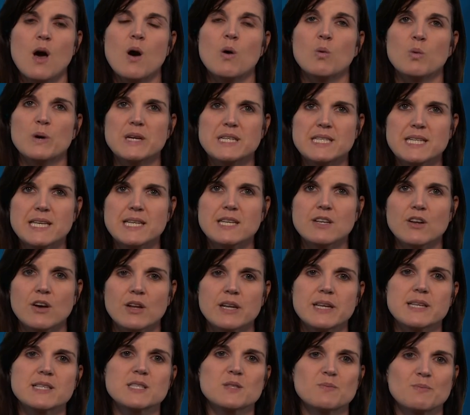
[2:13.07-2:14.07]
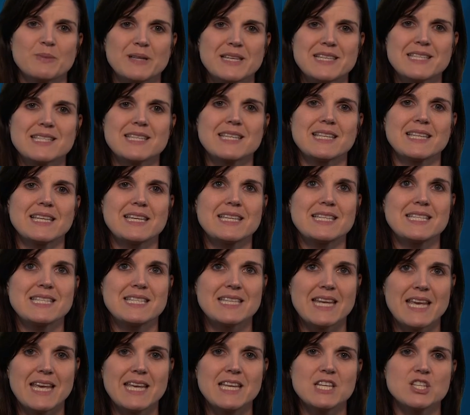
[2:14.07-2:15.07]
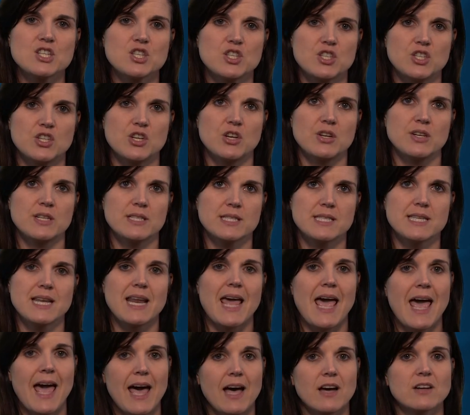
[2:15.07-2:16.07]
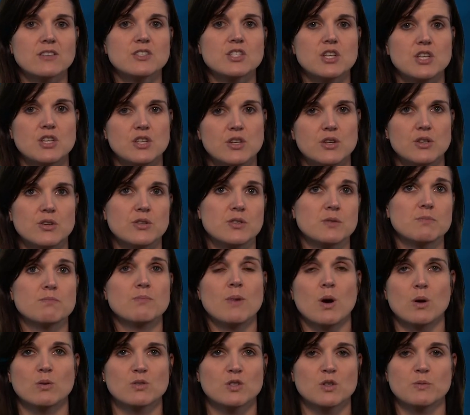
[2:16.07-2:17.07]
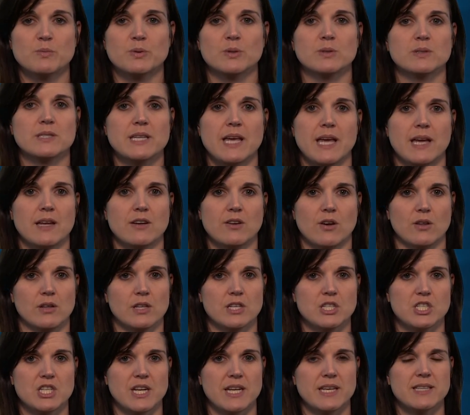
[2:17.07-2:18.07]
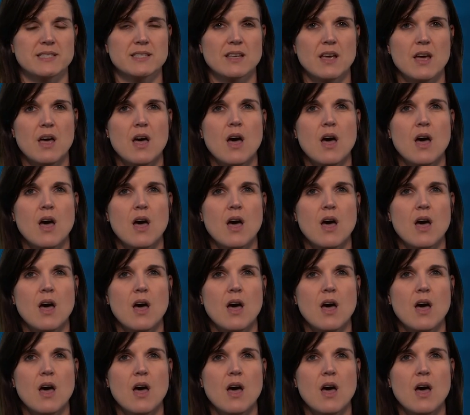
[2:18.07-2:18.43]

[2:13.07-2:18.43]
we did not explicitly teach students in how to use multiple technologies.